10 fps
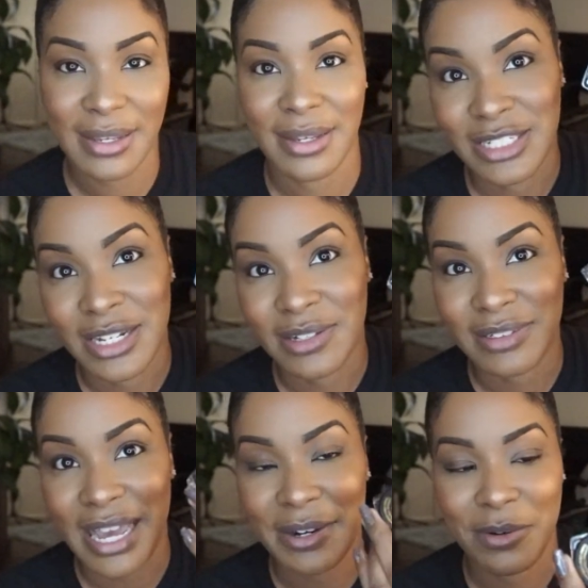gel
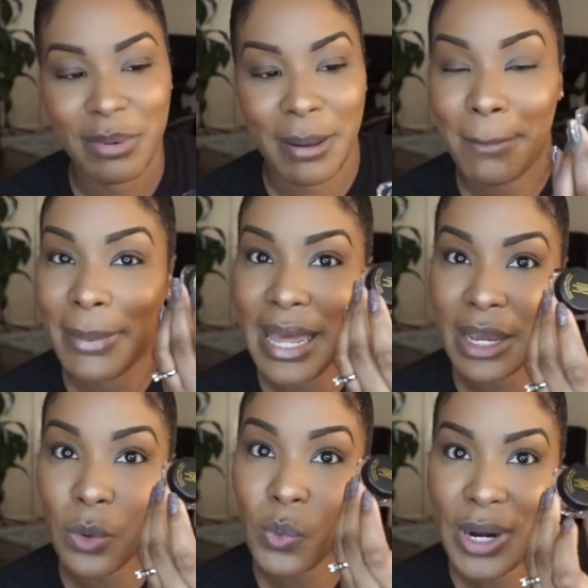liner by
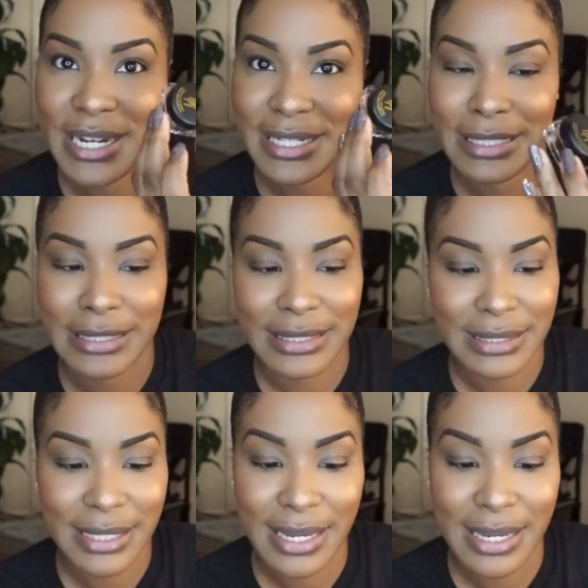Black Radiance.